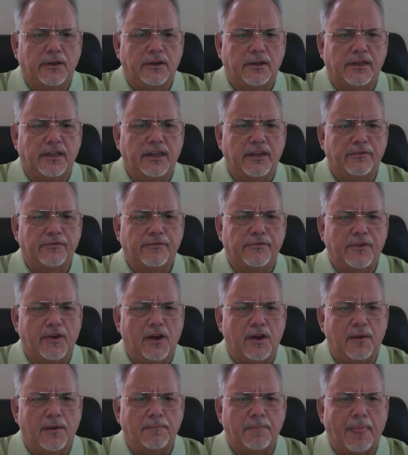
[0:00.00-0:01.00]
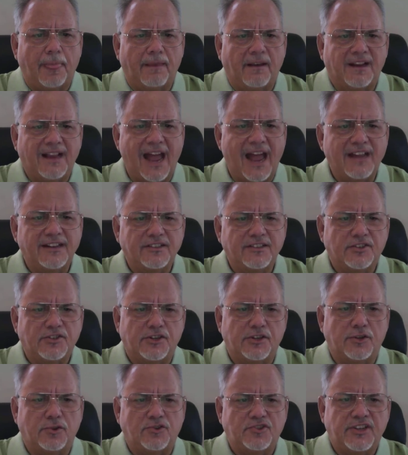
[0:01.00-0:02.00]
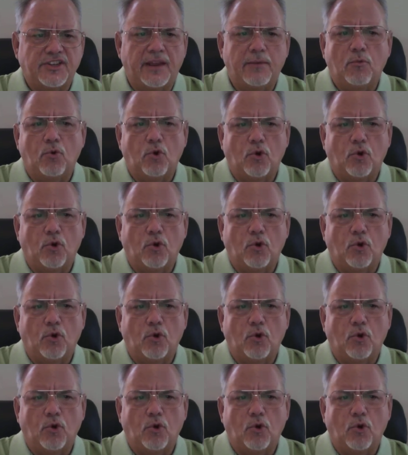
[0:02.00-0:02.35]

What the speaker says: give guidance to those same